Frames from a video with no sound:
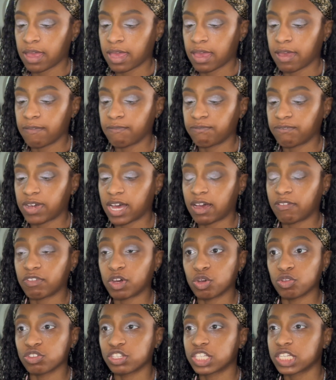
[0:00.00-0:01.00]

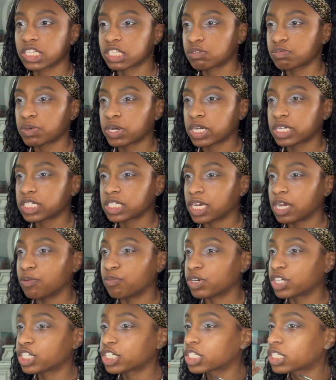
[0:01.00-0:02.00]
M506 brush, and
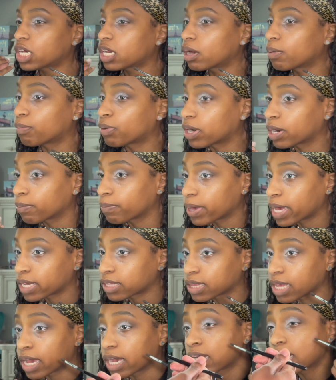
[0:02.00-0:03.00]
we're just going to bring back
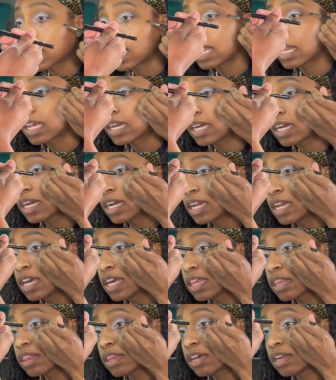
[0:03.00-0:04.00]
that color,
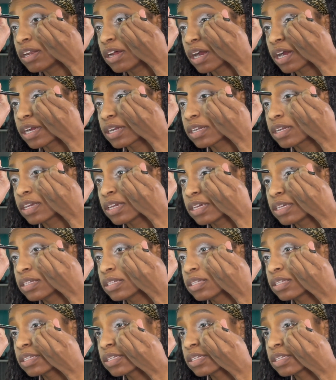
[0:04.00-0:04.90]
the darkness.